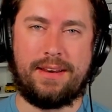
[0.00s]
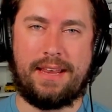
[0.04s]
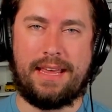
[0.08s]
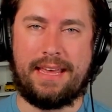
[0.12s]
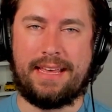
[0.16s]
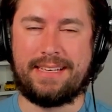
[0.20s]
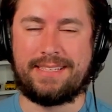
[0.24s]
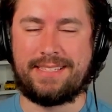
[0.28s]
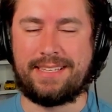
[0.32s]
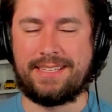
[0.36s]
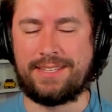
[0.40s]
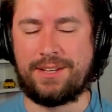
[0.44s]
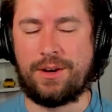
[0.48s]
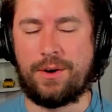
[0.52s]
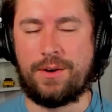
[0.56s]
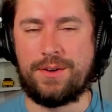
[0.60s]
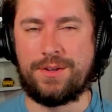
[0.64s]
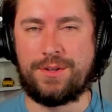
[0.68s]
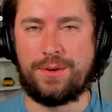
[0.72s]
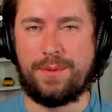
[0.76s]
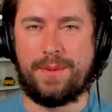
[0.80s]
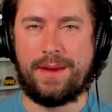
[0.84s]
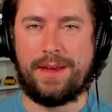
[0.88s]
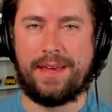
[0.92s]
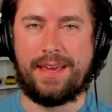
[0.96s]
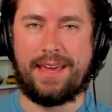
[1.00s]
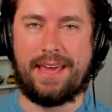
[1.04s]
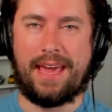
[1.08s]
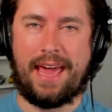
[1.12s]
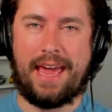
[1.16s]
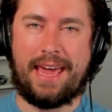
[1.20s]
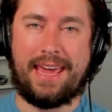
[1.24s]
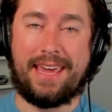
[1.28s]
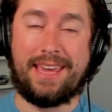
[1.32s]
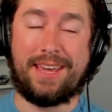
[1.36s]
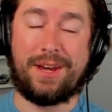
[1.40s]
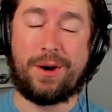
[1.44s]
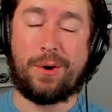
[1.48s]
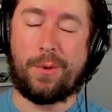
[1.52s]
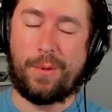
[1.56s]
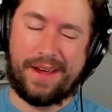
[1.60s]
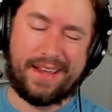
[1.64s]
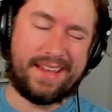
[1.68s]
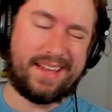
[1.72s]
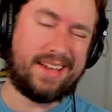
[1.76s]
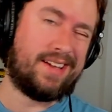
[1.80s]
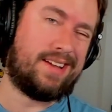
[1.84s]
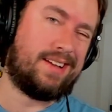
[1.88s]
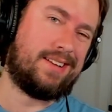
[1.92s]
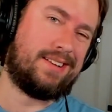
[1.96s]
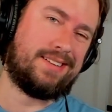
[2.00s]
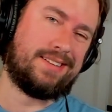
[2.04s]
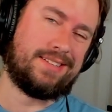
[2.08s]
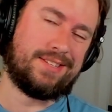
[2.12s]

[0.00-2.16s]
This is going to be a quick,